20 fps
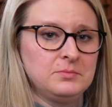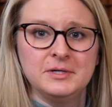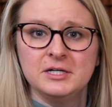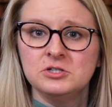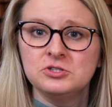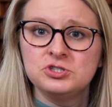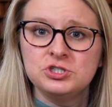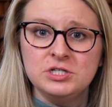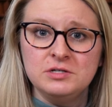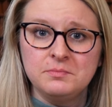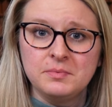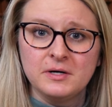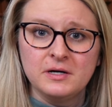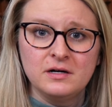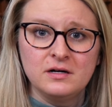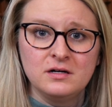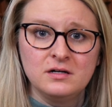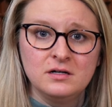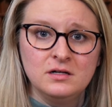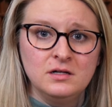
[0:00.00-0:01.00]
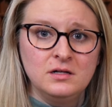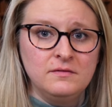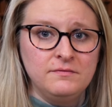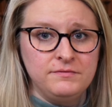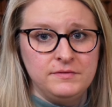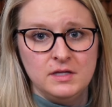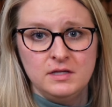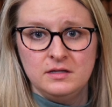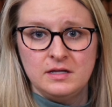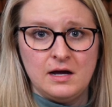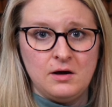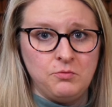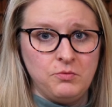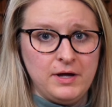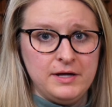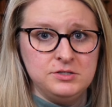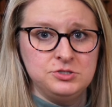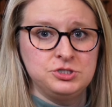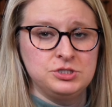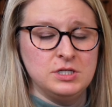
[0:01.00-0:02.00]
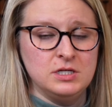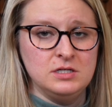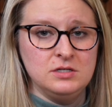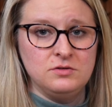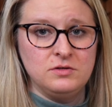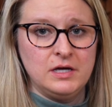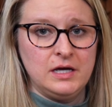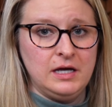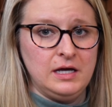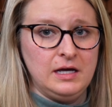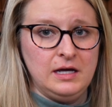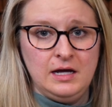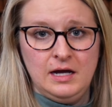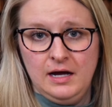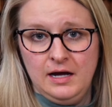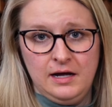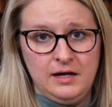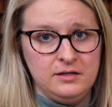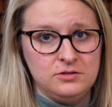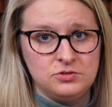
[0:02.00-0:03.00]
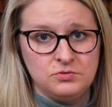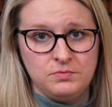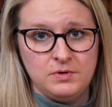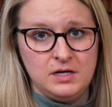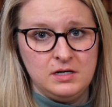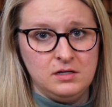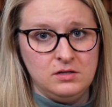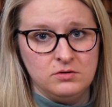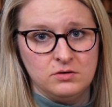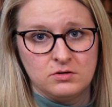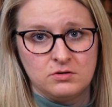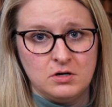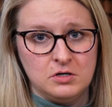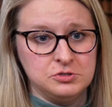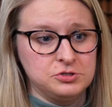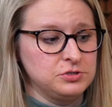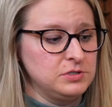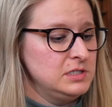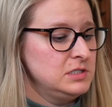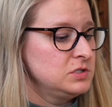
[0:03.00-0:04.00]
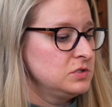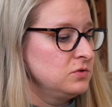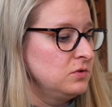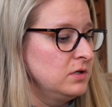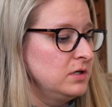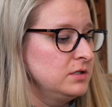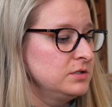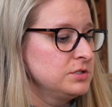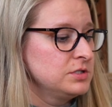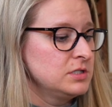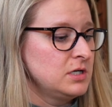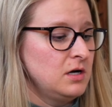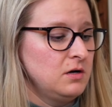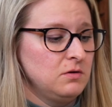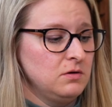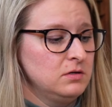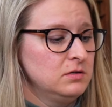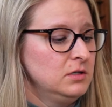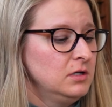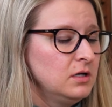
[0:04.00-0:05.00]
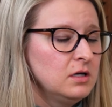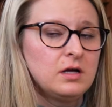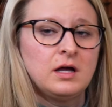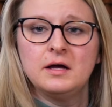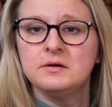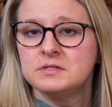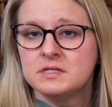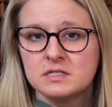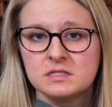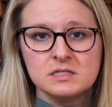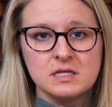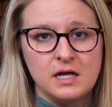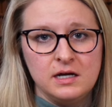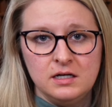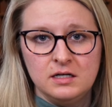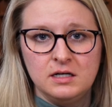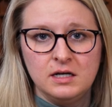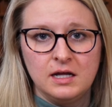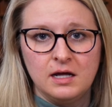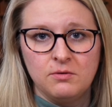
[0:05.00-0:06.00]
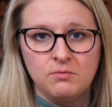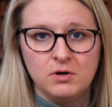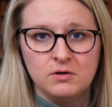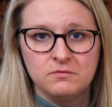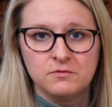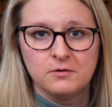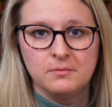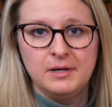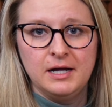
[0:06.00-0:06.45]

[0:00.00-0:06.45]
bit cheaper than that wedge that you get at the regular grocery store. So I was excited to get one from